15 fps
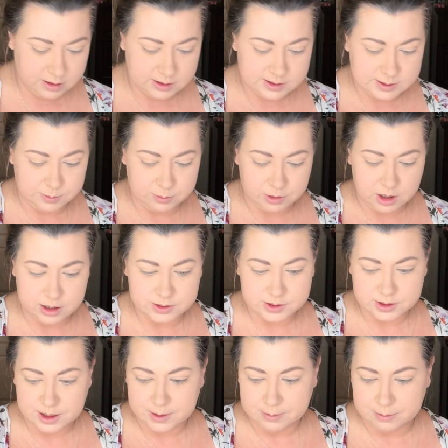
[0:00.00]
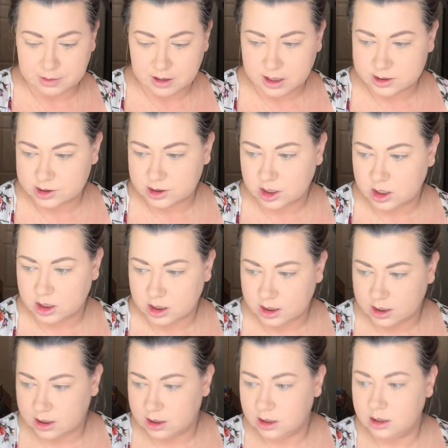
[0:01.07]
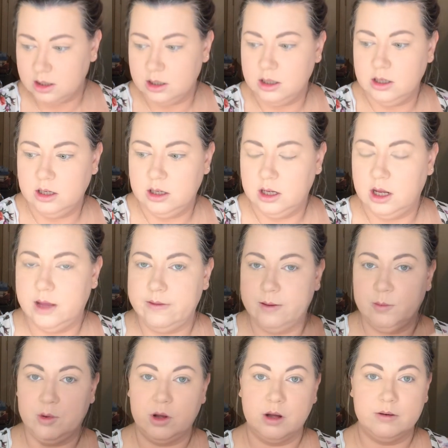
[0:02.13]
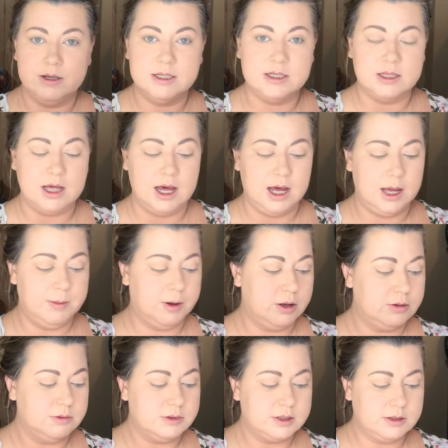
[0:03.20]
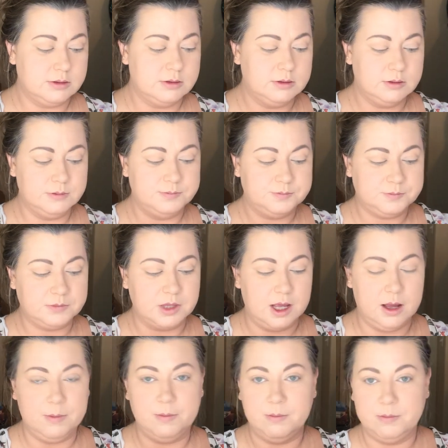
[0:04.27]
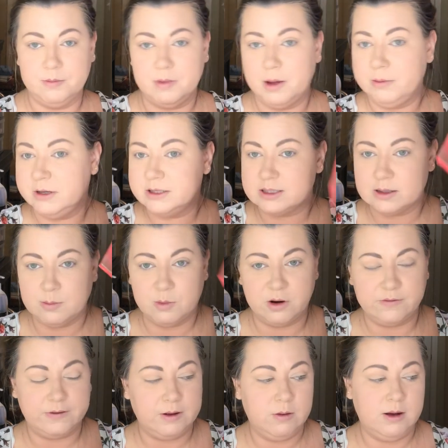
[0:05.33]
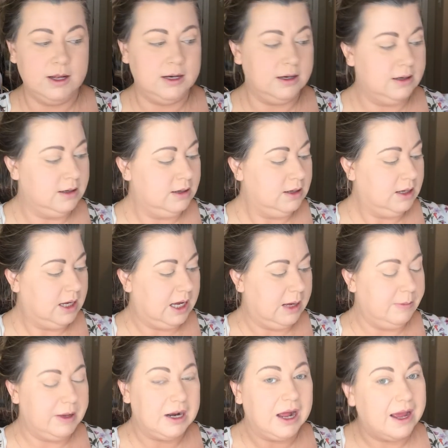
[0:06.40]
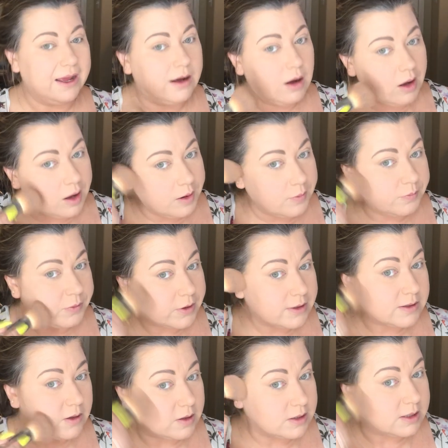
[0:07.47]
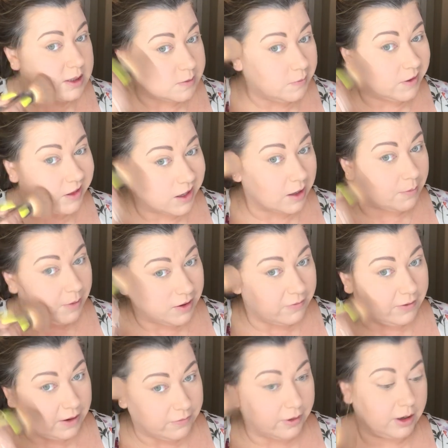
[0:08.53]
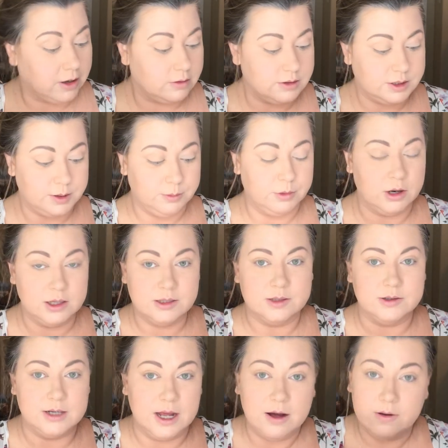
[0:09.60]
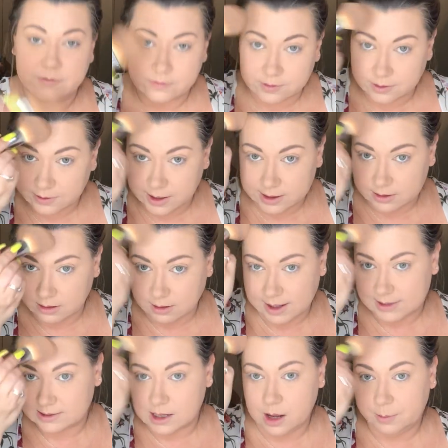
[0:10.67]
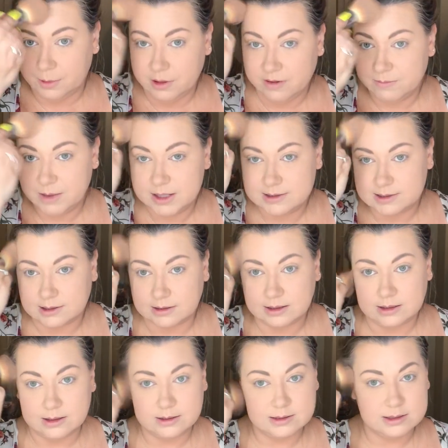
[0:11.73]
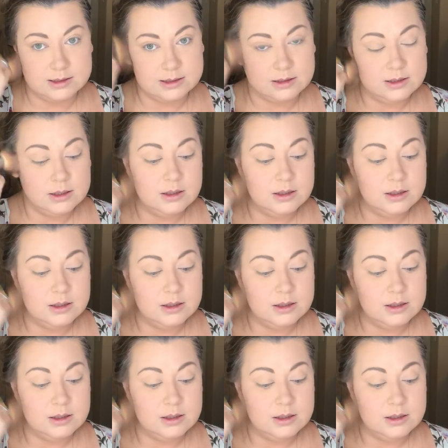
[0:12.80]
some bronzer and blush on, and then we'll go into the eyeballs. I'm using the Morphe one. An Icon, so this has been like my favorite go-to bronzer now for like the last couple of months at least.